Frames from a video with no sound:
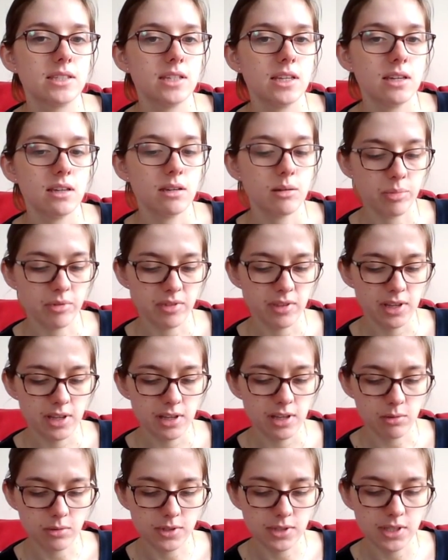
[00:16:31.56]
I
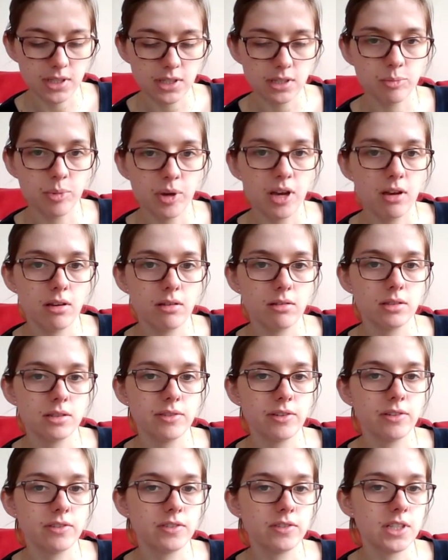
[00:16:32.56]
think it was
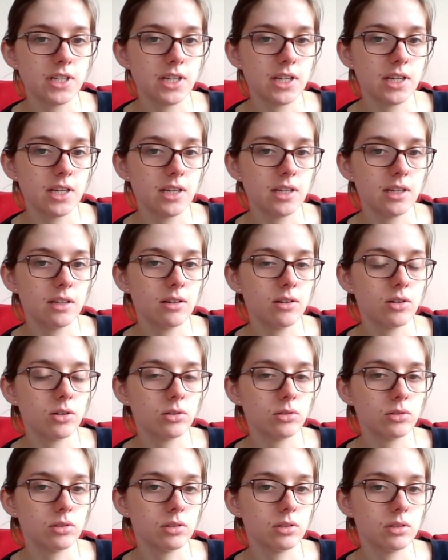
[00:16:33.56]
£6.50
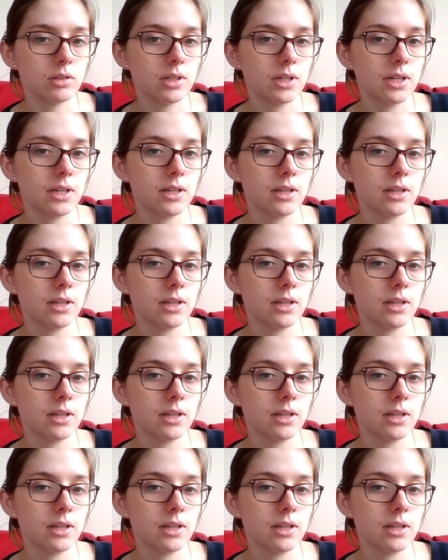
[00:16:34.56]
on